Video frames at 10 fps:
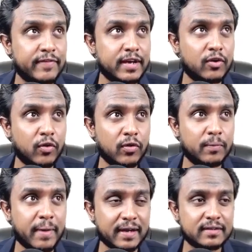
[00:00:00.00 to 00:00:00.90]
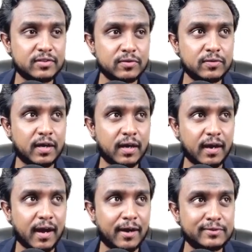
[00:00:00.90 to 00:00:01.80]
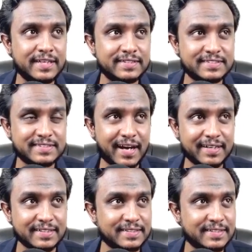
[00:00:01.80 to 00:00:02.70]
go back to how things started,